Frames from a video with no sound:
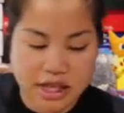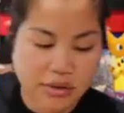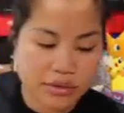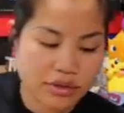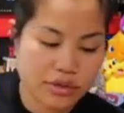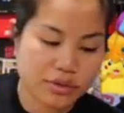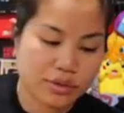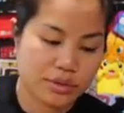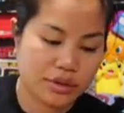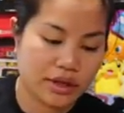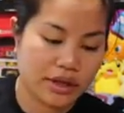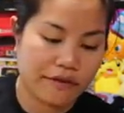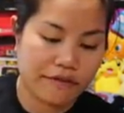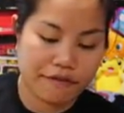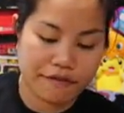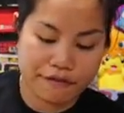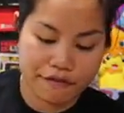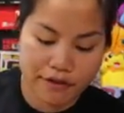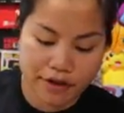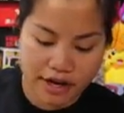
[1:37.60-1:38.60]
that was really
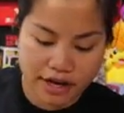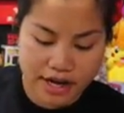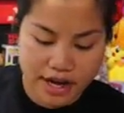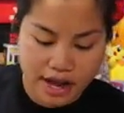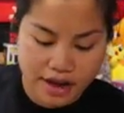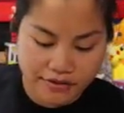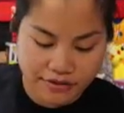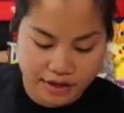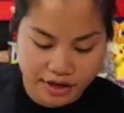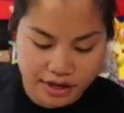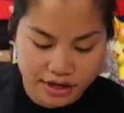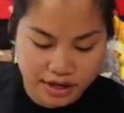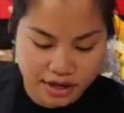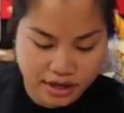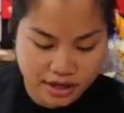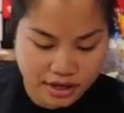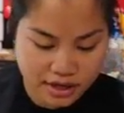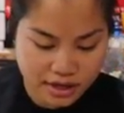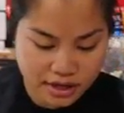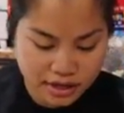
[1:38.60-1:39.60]
freaking heavy.
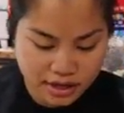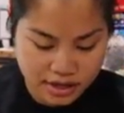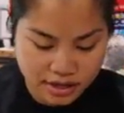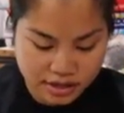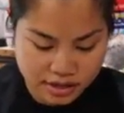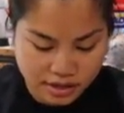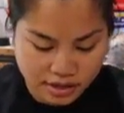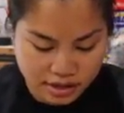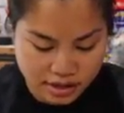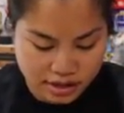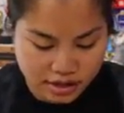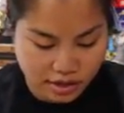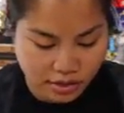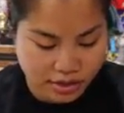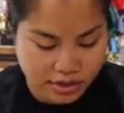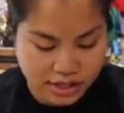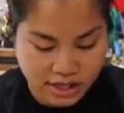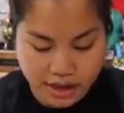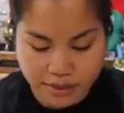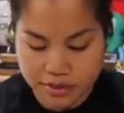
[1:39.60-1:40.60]
It's
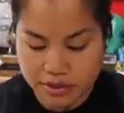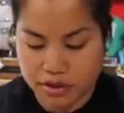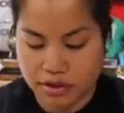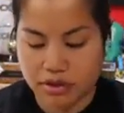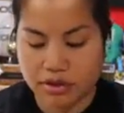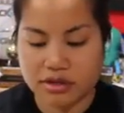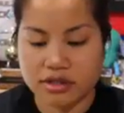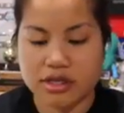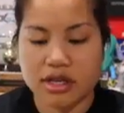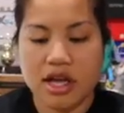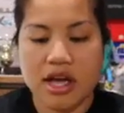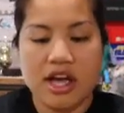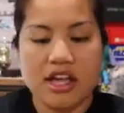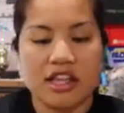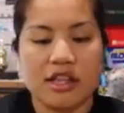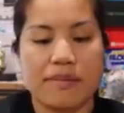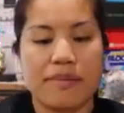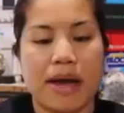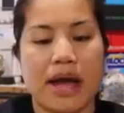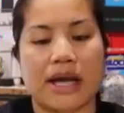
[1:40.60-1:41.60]
always Game of Thrones.
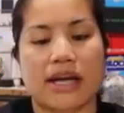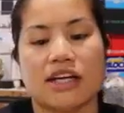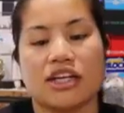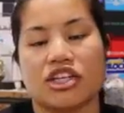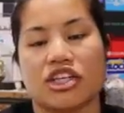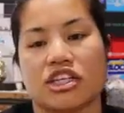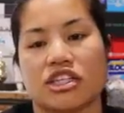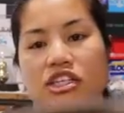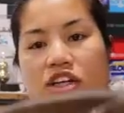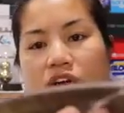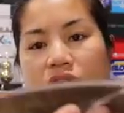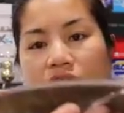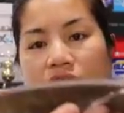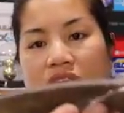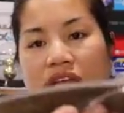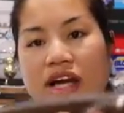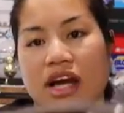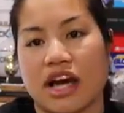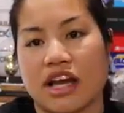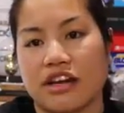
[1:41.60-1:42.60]
The packaging's
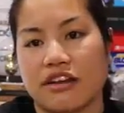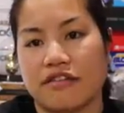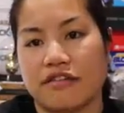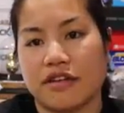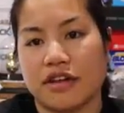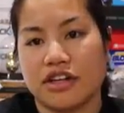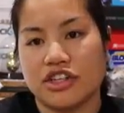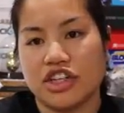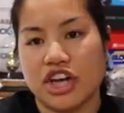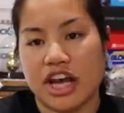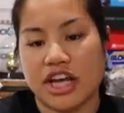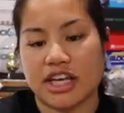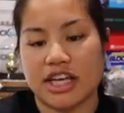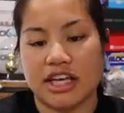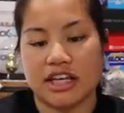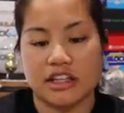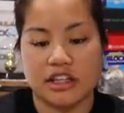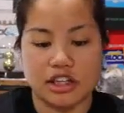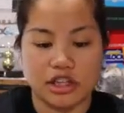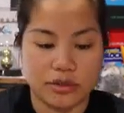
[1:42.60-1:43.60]
already kind of
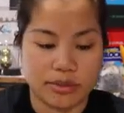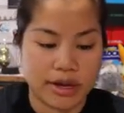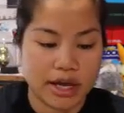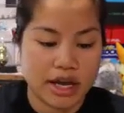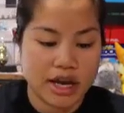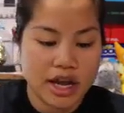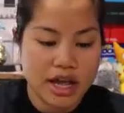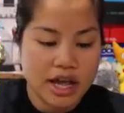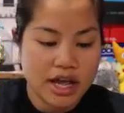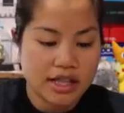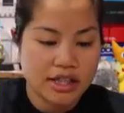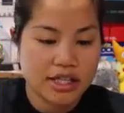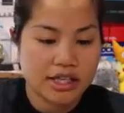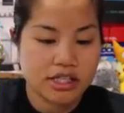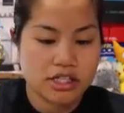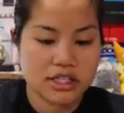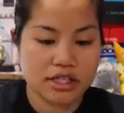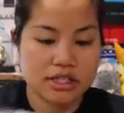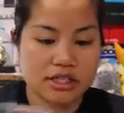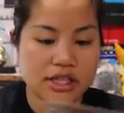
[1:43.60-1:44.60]
janky a little bit.
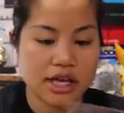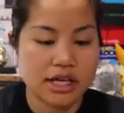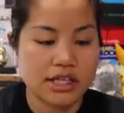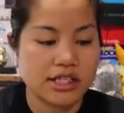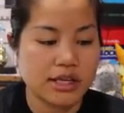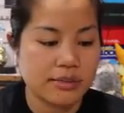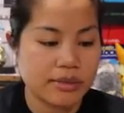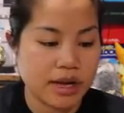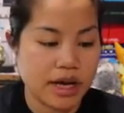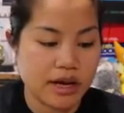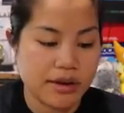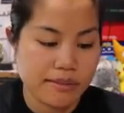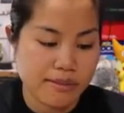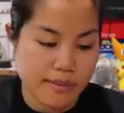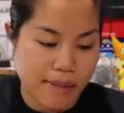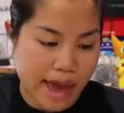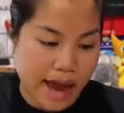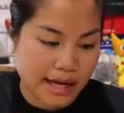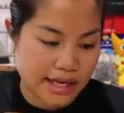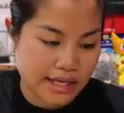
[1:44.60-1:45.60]
This looks like some kind of
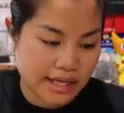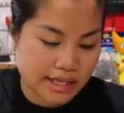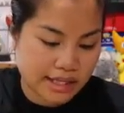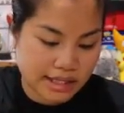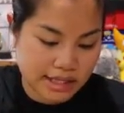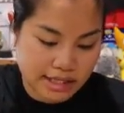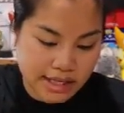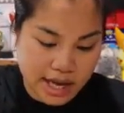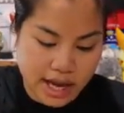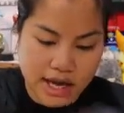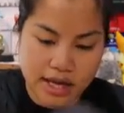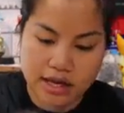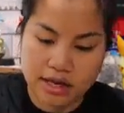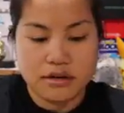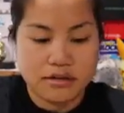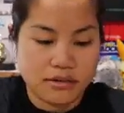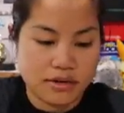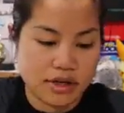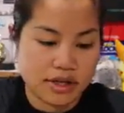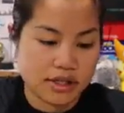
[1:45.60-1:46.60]
magnet set.
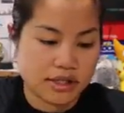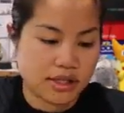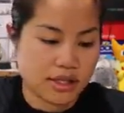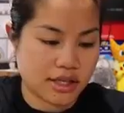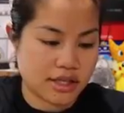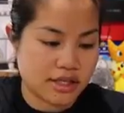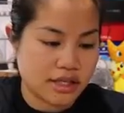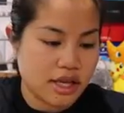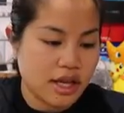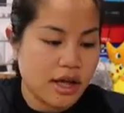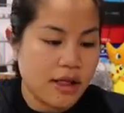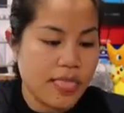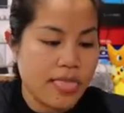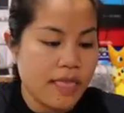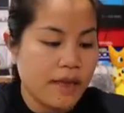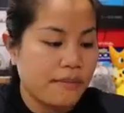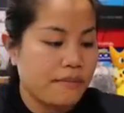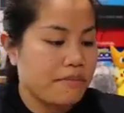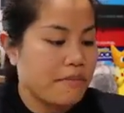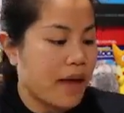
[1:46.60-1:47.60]
What is this?
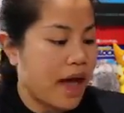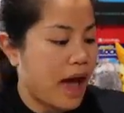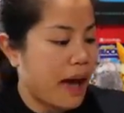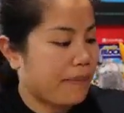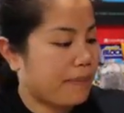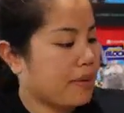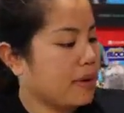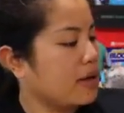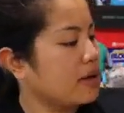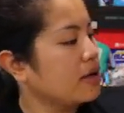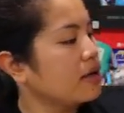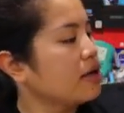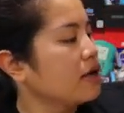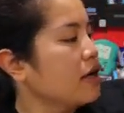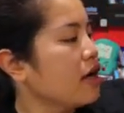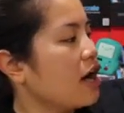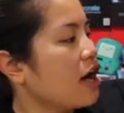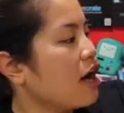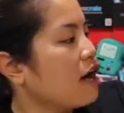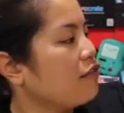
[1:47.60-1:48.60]
Map
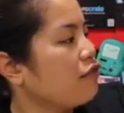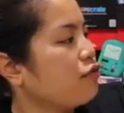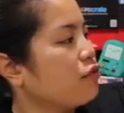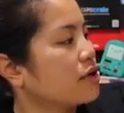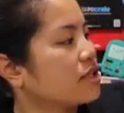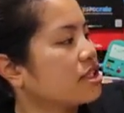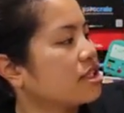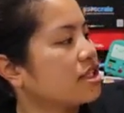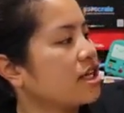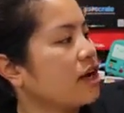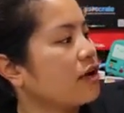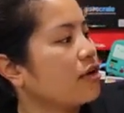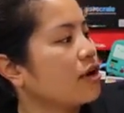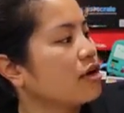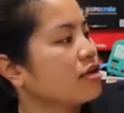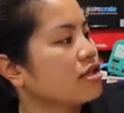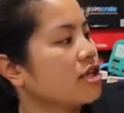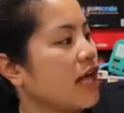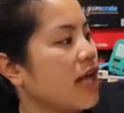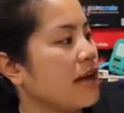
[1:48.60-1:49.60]
of
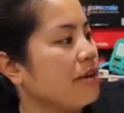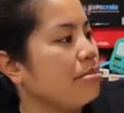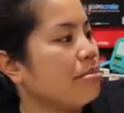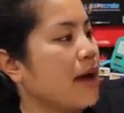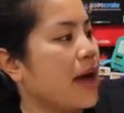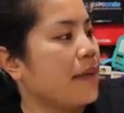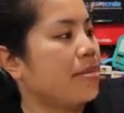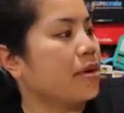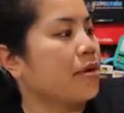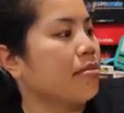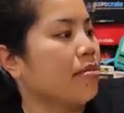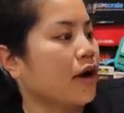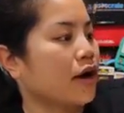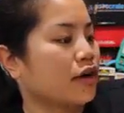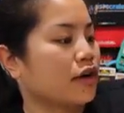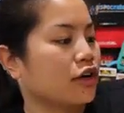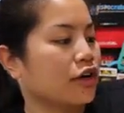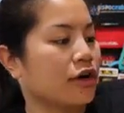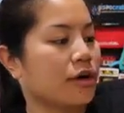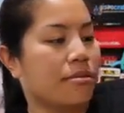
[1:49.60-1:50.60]
Westeros and map
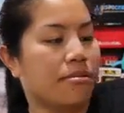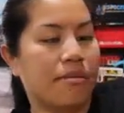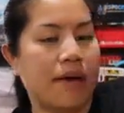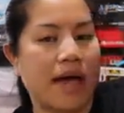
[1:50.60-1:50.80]
marker